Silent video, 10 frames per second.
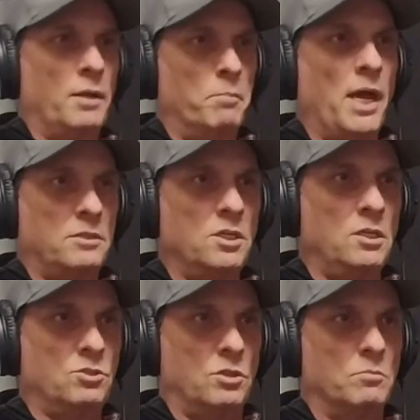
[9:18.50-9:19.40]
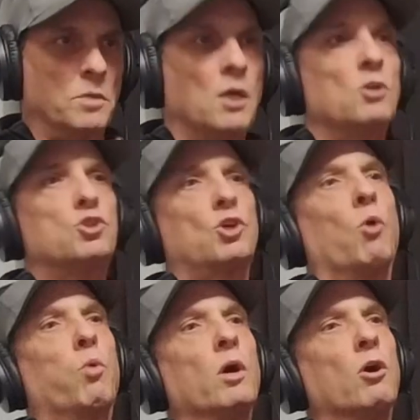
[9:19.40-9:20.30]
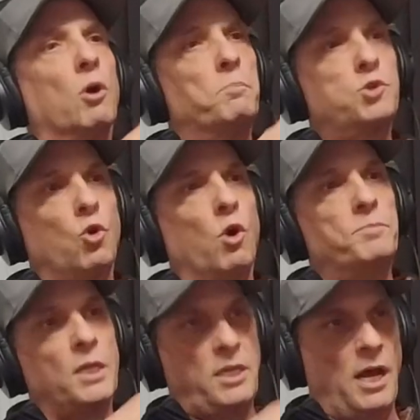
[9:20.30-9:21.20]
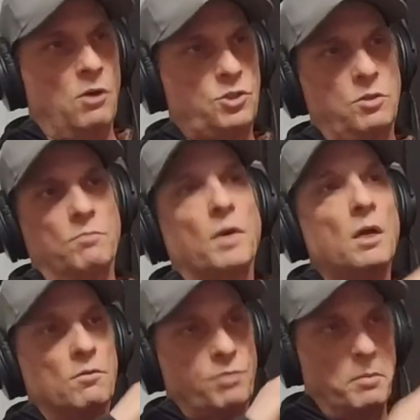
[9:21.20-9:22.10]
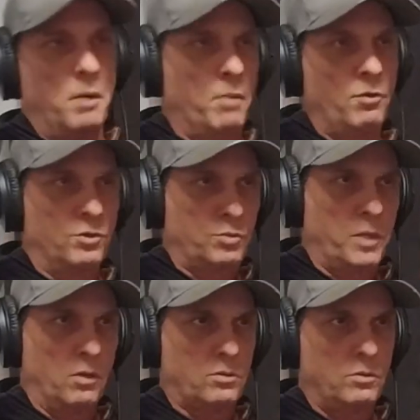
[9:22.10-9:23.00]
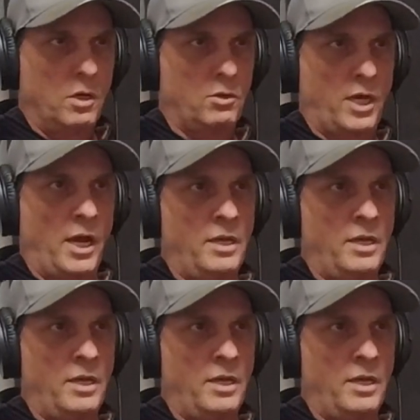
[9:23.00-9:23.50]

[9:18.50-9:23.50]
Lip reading: magnesium. So we'll absorb the calcium from our mother's milk. Okay.